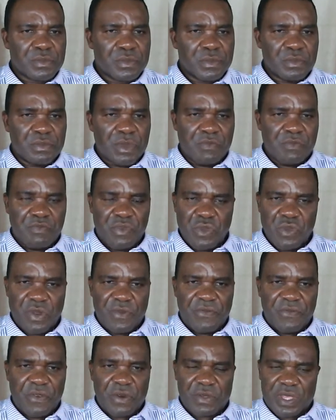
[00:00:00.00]
the
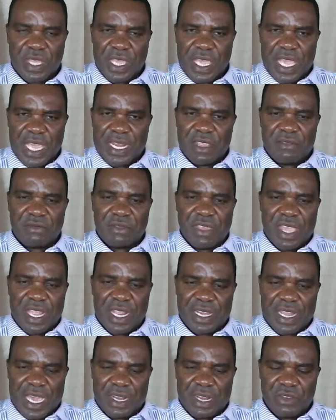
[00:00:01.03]
beautiful thing,
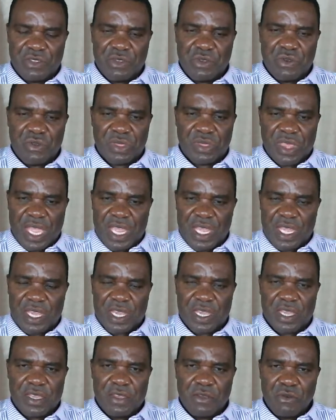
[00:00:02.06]
anything that you think
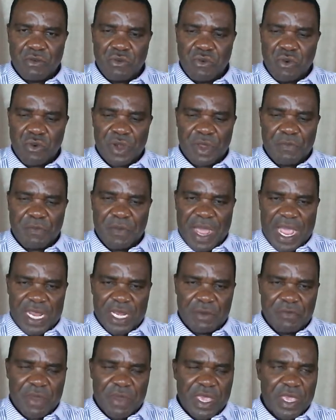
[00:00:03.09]
will
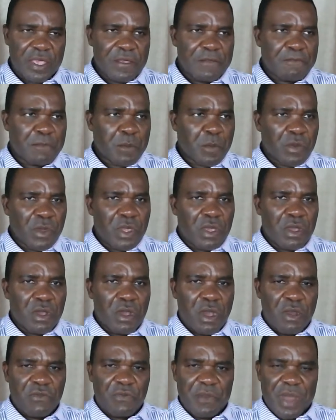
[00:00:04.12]
remind me
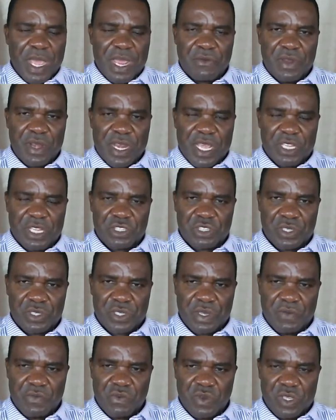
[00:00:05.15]
of my
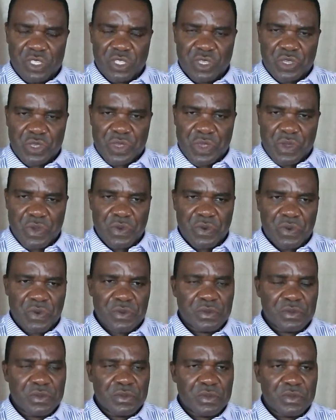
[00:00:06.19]
relationship with you,
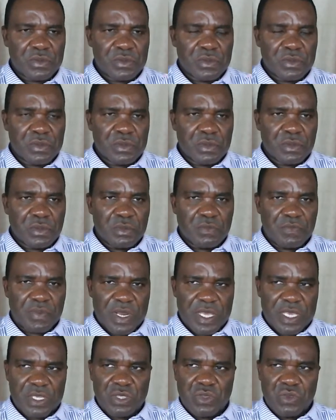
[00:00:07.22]

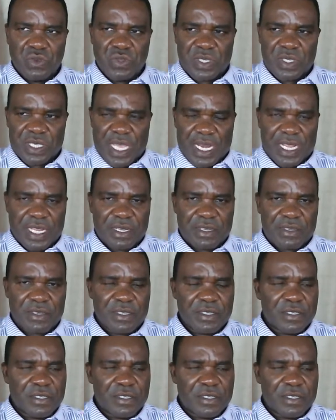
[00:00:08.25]
please do send it.